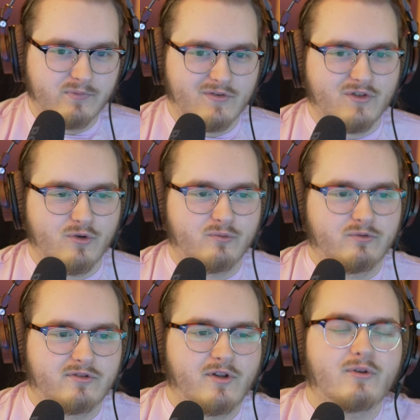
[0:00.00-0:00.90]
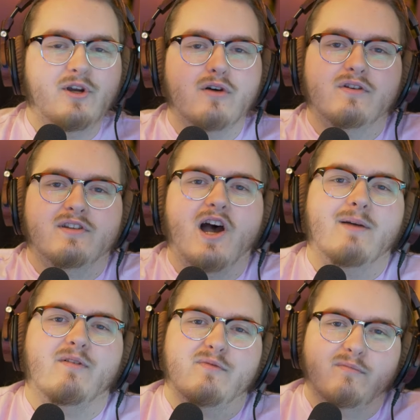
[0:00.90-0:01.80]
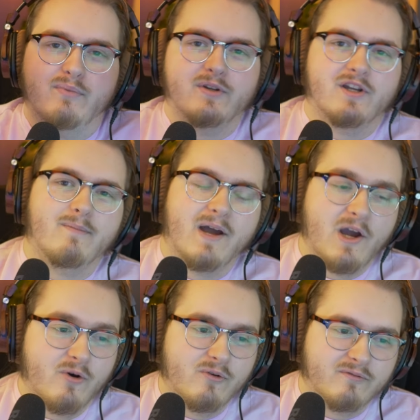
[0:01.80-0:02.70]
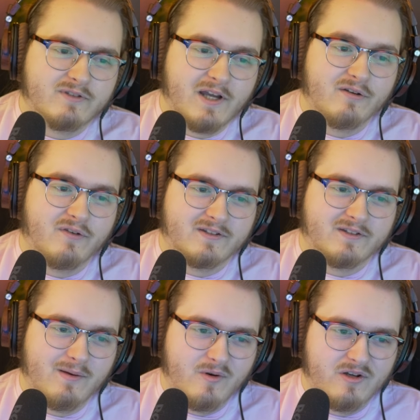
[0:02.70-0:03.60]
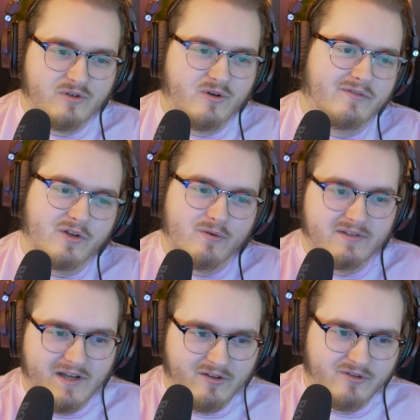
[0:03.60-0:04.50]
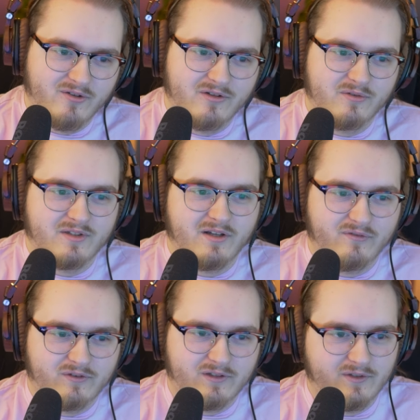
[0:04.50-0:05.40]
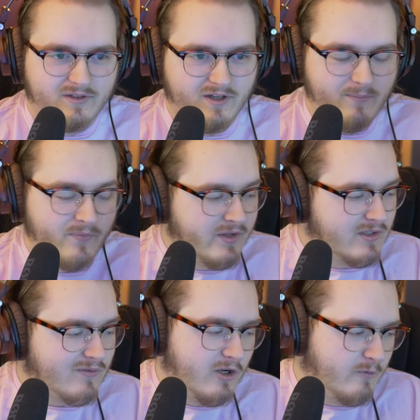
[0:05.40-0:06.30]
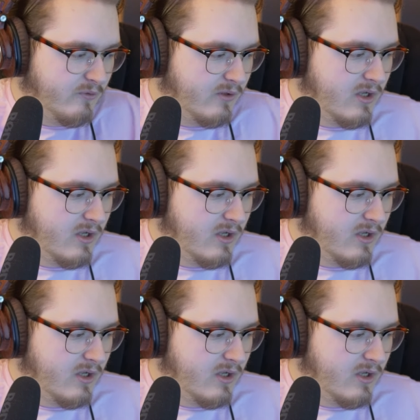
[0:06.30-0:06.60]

Just so slowly over time, I've been building up my own sound effects library so I don't have to go and download a new sound effect every time. It's very helpful.